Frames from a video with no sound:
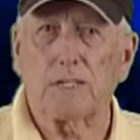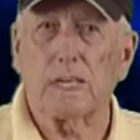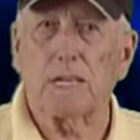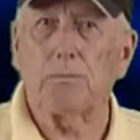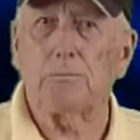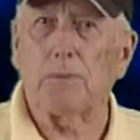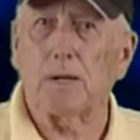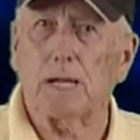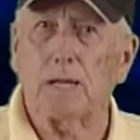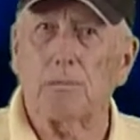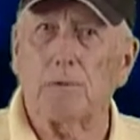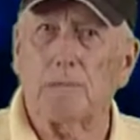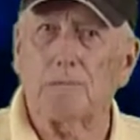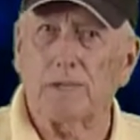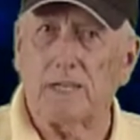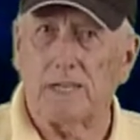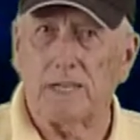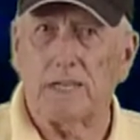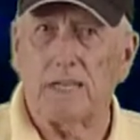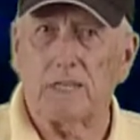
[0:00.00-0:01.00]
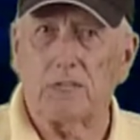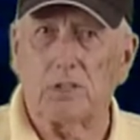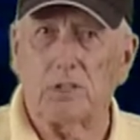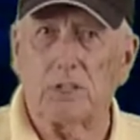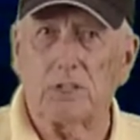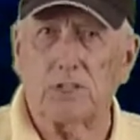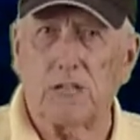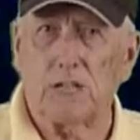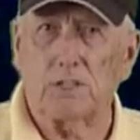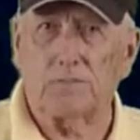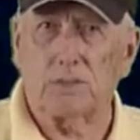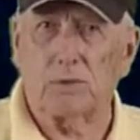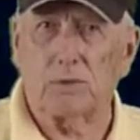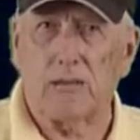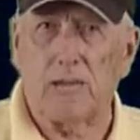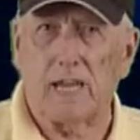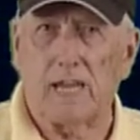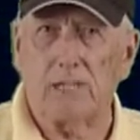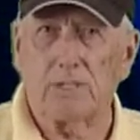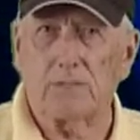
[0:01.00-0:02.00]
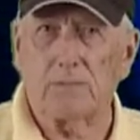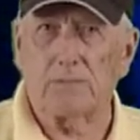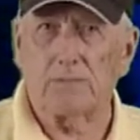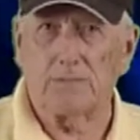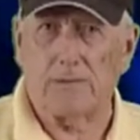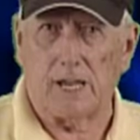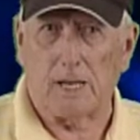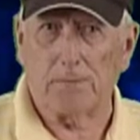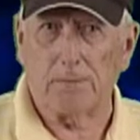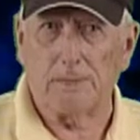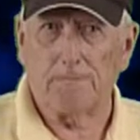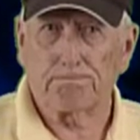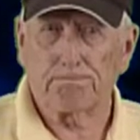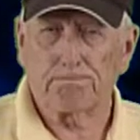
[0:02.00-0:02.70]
They'd pick them up, they could get to their telephone lines. Follow me?